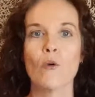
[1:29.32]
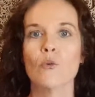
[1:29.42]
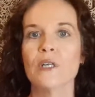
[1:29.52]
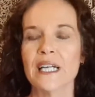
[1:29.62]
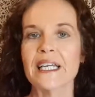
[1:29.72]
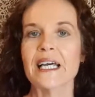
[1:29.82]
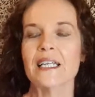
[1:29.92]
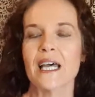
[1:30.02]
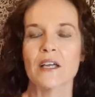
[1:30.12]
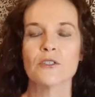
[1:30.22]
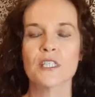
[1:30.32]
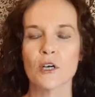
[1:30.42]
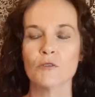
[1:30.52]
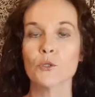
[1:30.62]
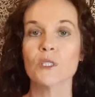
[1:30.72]
Really allow
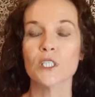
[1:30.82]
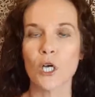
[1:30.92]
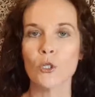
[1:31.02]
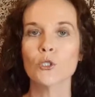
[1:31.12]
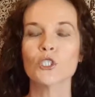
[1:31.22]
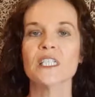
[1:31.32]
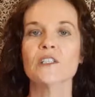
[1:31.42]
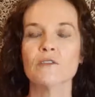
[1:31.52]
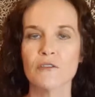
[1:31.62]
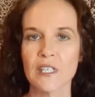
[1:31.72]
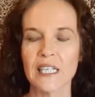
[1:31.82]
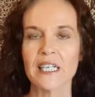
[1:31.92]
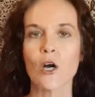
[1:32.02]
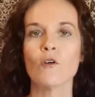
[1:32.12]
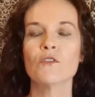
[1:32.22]
yourself to indulge in the
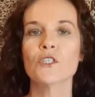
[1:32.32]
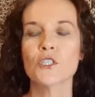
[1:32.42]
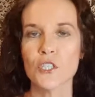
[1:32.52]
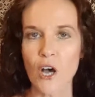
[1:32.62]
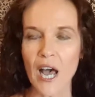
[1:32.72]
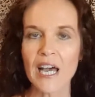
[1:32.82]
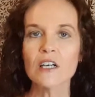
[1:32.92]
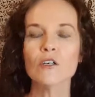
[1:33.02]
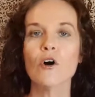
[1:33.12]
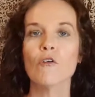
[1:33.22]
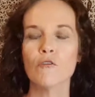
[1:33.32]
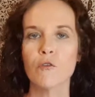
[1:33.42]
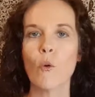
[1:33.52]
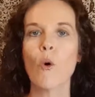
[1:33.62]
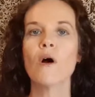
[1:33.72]
feeling of the desire
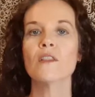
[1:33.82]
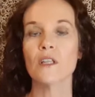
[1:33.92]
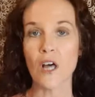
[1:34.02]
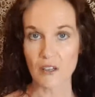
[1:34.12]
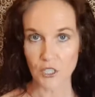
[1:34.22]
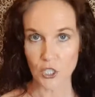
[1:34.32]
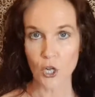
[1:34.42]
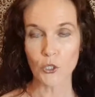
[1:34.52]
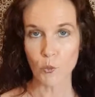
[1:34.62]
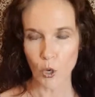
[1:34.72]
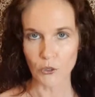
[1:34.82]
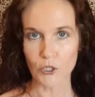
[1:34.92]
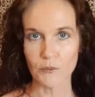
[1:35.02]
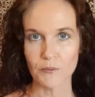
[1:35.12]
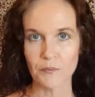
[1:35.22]
for the lifestyle you
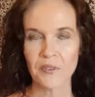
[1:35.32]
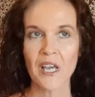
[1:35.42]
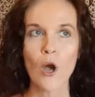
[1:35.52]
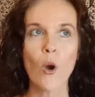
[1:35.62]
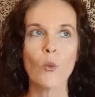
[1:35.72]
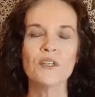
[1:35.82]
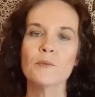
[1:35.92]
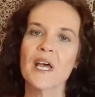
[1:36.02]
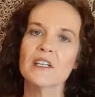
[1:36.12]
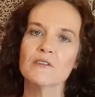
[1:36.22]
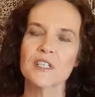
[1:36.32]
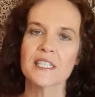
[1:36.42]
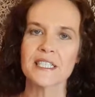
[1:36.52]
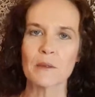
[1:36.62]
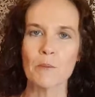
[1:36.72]
want. When you're
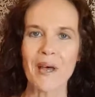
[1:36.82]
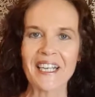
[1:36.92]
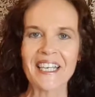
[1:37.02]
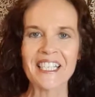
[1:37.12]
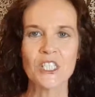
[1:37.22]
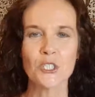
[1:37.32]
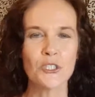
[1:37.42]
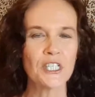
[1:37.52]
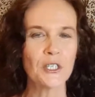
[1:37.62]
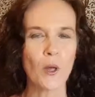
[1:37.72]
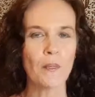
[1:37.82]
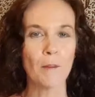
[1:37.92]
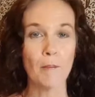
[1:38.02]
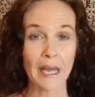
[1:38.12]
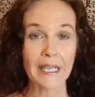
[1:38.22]
manifesting money, it's usually not the
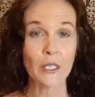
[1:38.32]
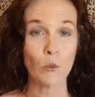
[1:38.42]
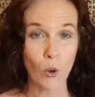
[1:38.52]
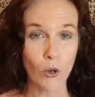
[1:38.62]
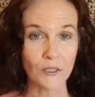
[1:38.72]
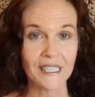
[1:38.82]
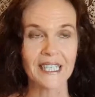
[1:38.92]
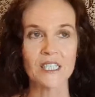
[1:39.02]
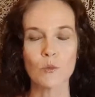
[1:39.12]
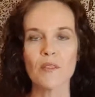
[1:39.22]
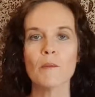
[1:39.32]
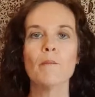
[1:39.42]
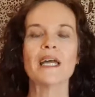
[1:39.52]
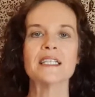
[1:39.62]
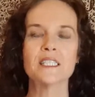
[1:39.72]
money you want. It's what the
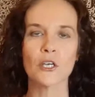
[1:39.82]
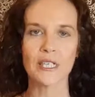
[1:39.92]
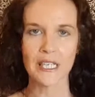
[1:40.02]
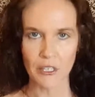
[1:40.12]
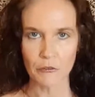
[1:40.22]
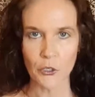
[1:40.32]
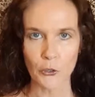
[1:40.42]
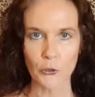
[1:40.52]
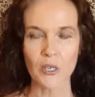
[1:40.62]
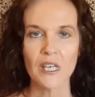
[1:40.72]
money's going to give you.